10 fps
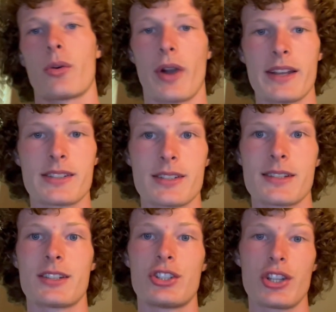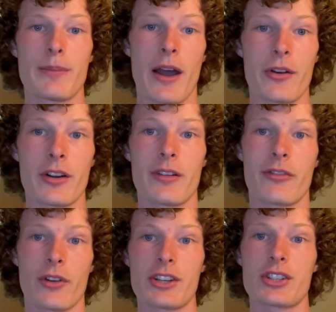Rice, chili powder,
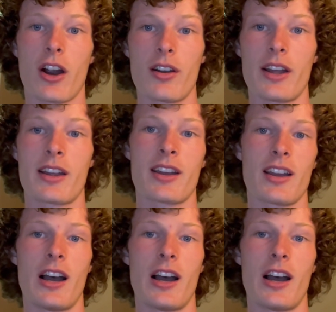fresh garlic,